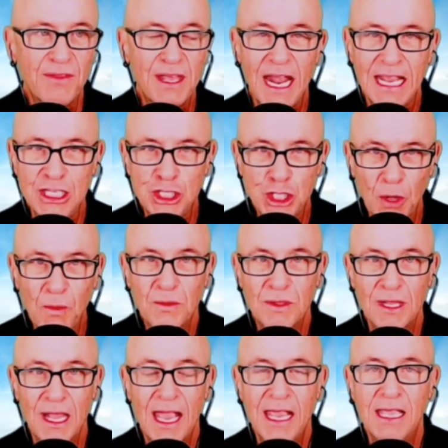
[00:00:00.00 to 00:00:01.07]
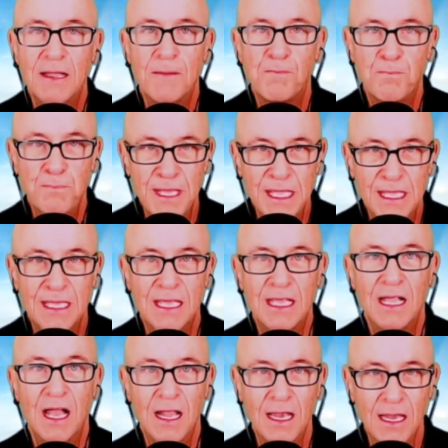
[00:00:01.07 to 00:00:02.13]
that I don't like
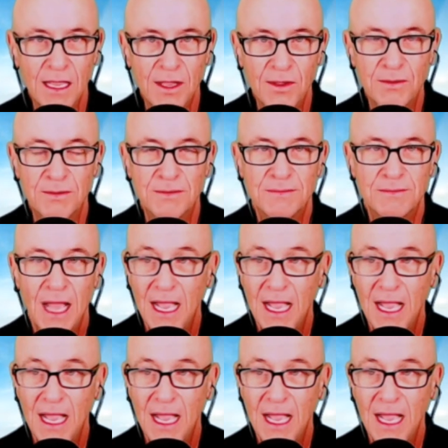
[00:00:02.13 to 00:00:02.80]
being alone.